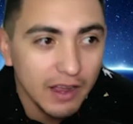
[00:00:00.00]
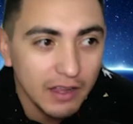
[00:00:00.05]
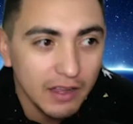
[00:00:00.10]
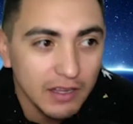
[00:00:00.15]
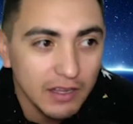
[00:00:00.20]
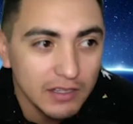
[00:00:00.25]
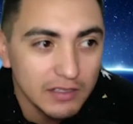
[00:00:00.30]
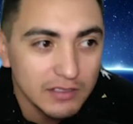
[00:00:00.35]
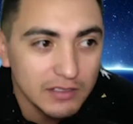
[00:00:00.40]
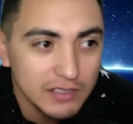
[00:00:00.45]

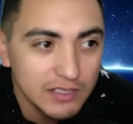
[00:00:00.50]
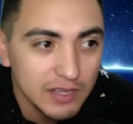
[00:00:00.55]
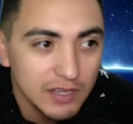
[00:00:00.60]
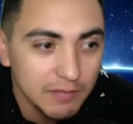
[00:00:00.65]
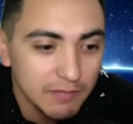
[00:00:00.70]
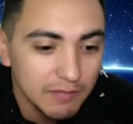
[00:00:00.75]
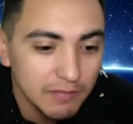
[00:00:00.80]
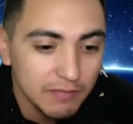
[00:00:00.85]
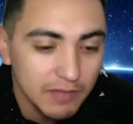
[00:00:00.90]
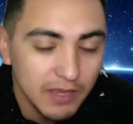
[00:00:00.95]
since I
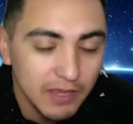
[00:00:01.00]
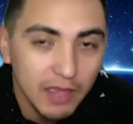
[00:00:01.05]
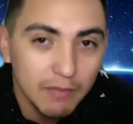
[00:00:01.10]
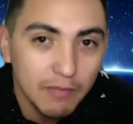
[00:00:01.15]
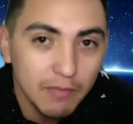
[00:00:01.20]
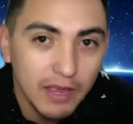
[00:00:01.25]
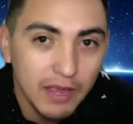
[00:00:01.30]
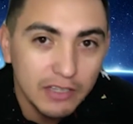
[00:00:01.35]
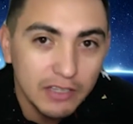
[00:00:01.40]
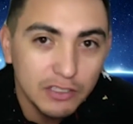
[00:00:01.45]
became
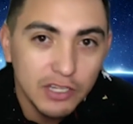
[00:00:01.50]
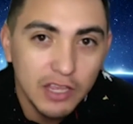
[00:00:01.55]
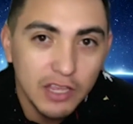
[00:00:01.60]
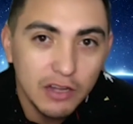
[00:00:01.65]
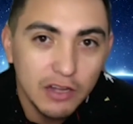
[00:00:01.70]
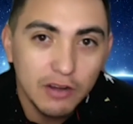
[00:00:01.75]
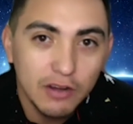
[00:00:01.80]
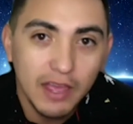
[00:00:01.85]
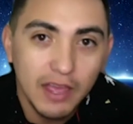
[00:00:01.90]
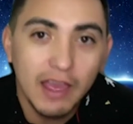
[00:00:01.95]
an
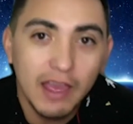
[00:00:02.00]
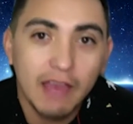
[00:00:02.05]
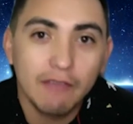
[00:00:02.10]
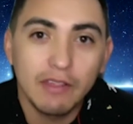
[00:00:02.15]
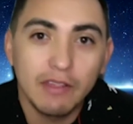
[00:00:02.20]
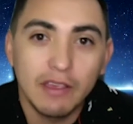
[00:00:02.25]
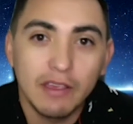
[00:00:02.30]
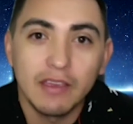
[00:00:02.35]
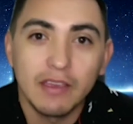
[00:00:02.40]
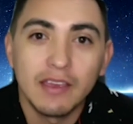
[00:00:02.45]
educator, that I have
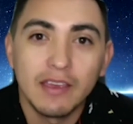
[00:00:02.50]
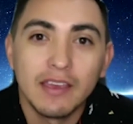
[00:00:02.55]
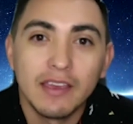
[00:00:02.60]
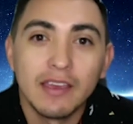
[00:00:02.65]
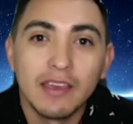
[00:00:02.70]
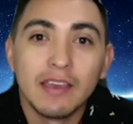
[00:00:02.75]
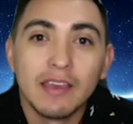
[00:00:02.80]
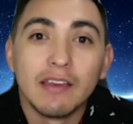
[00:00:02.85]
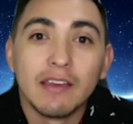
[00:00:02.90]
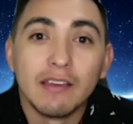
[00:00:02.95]
the
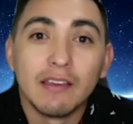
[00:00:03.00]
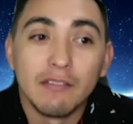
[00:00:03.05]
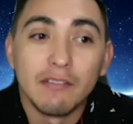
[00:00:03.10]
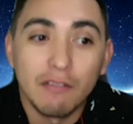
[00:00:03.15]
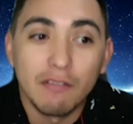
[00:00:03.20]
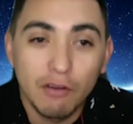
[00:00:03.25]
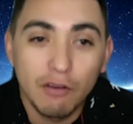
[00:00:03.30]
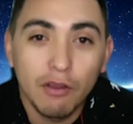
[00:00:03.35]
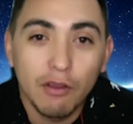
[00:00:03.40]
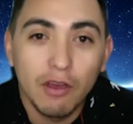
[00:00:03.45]

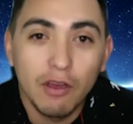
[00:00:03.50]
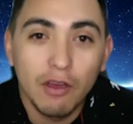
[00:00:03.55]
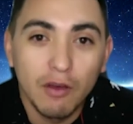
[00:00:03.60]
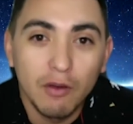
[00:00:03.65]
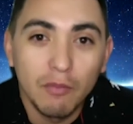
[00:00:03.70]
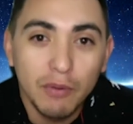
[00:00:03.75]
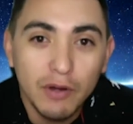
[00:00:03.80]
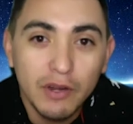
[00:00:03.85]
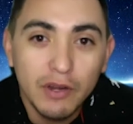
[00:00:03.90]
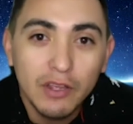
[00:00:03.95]

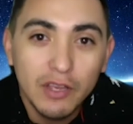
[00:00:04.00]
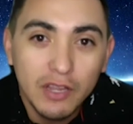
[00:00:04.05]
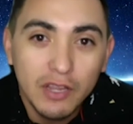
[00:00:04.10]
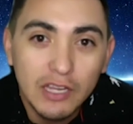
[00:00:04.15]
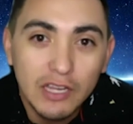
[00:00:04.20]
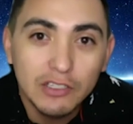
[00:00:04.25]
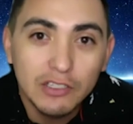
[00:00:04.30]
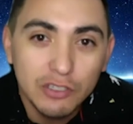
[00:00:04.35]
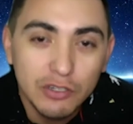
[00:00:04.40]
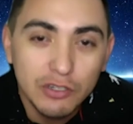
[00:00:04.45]
pretty good
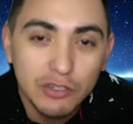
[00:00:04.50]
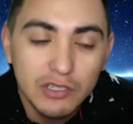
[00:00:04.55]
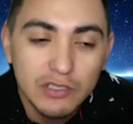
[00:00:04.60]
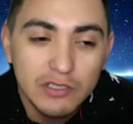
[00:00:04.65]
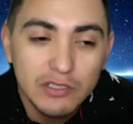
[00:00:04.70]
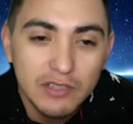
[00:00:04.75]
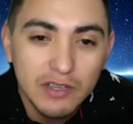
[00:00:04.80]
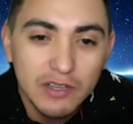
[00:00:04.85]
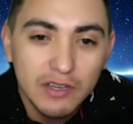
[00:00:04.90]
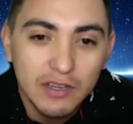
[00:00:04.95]

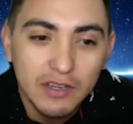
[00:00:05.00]
insurance.